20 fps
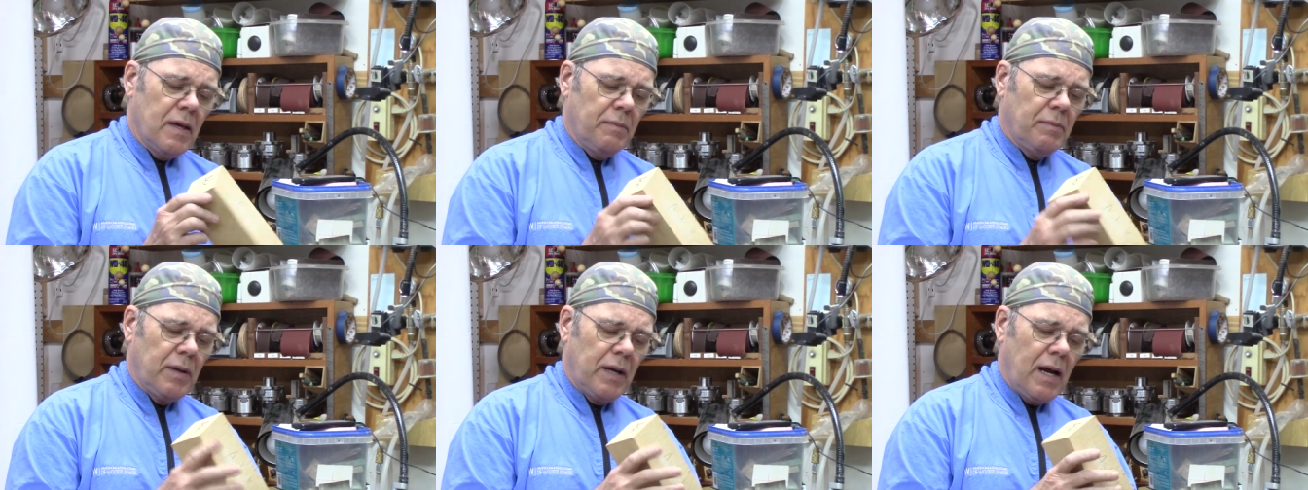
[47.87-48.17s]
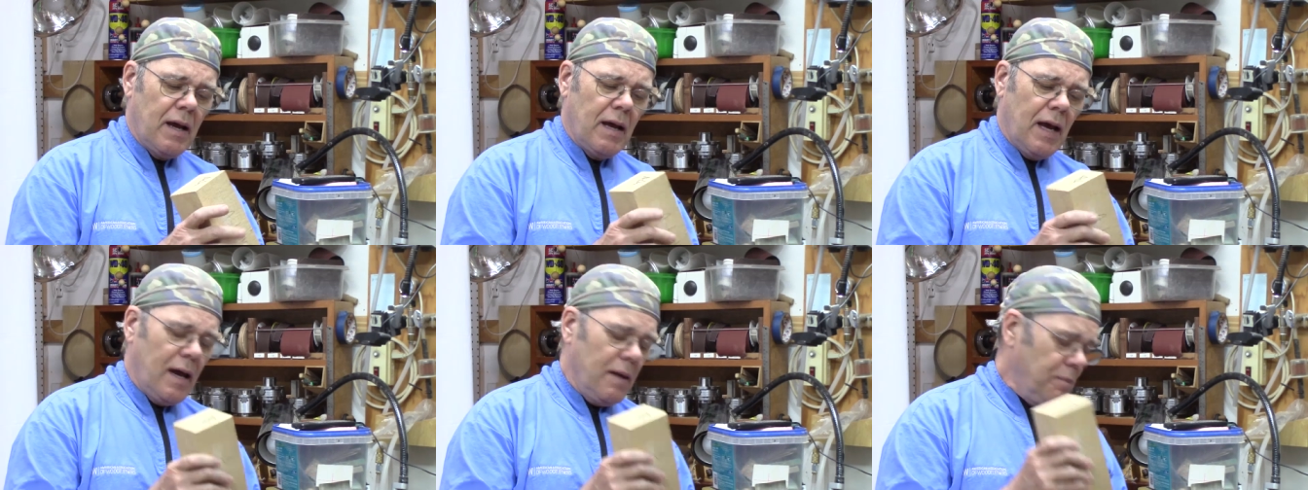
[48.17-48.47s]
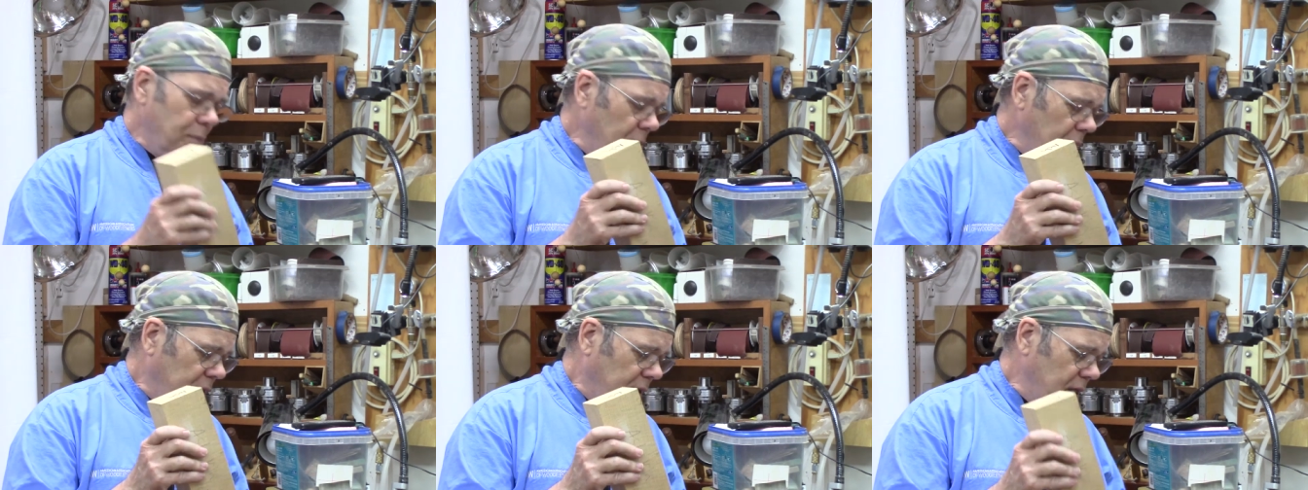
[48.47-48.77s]
But I, I,
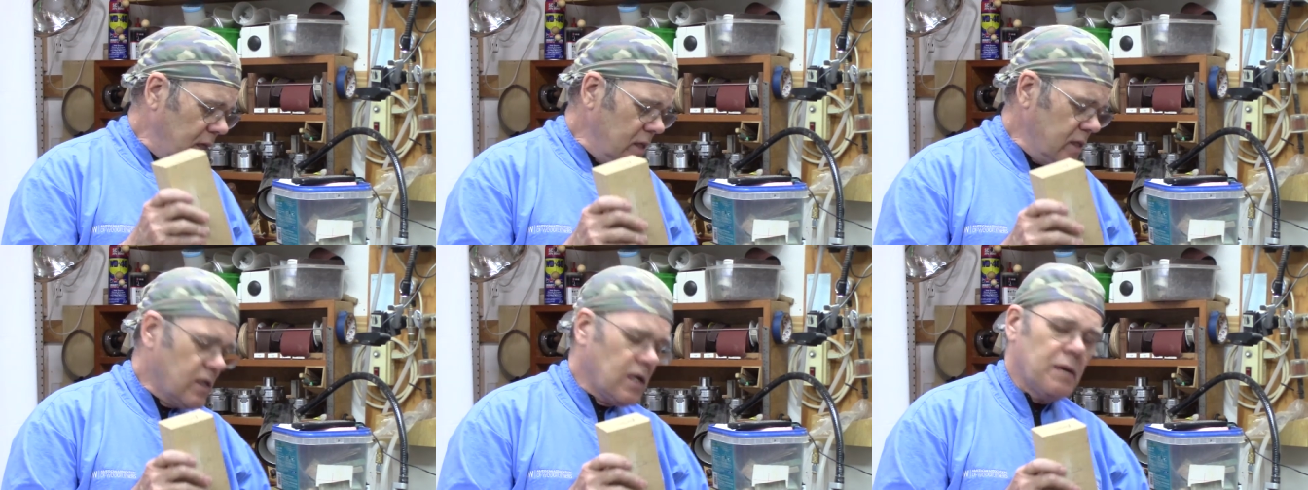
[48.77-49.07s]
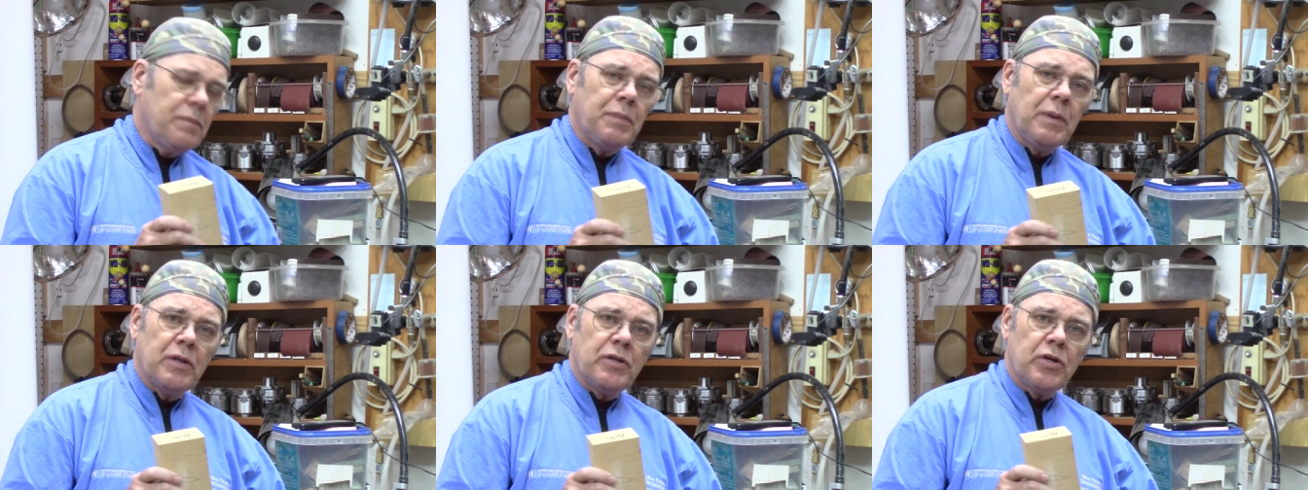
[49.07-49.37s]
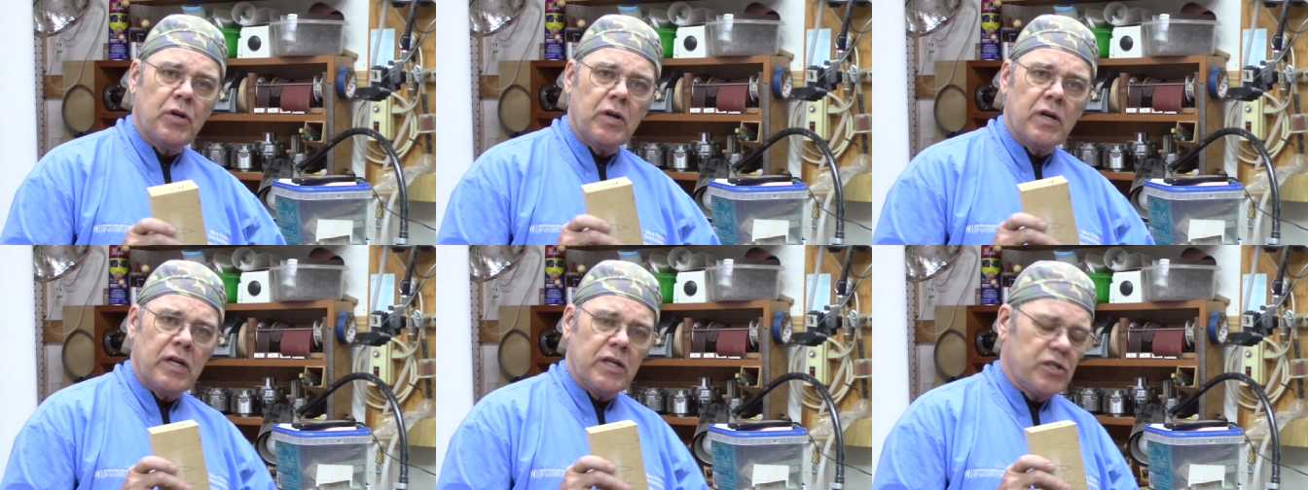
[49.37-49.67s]
picked these up at
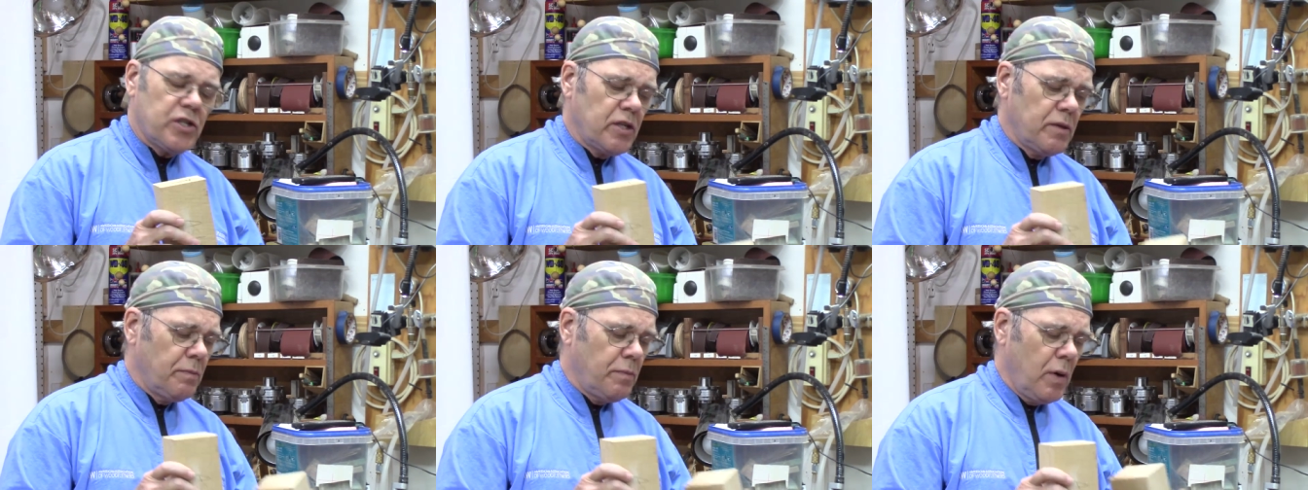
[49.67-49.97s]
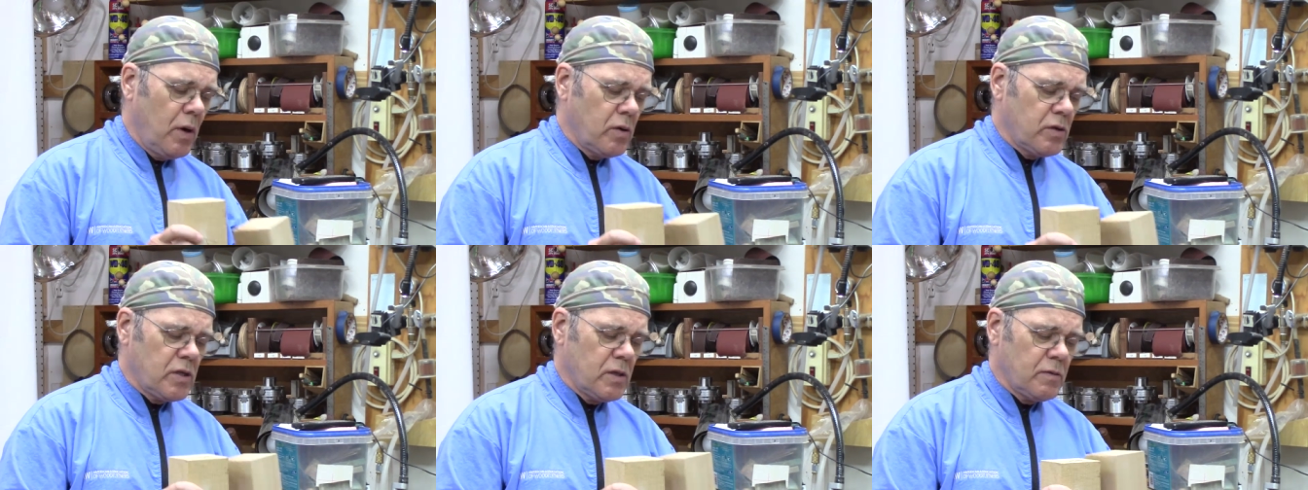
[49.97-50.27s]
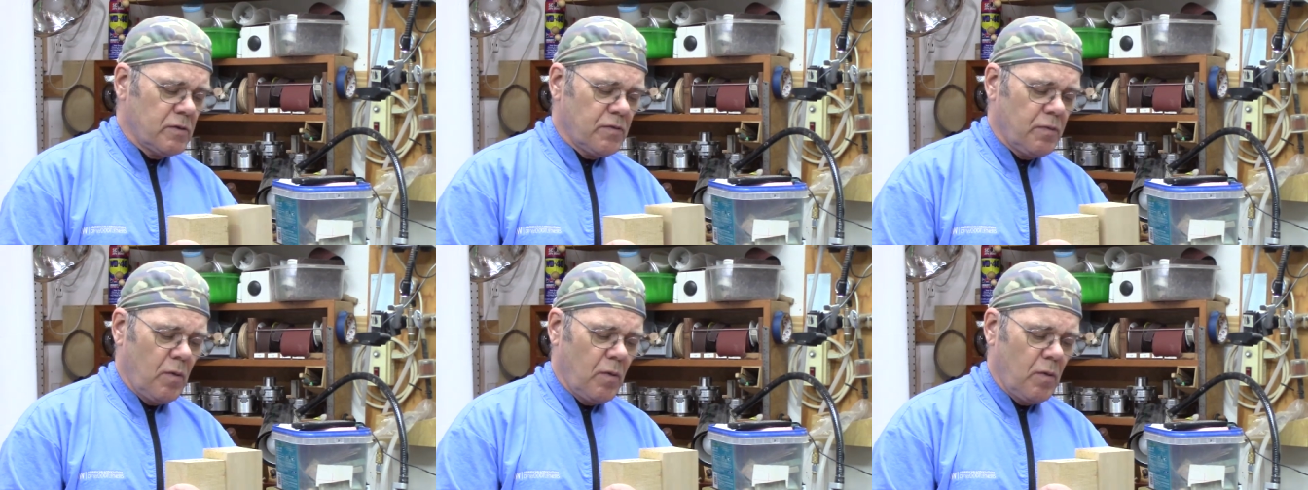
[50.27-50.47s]
turning symposiums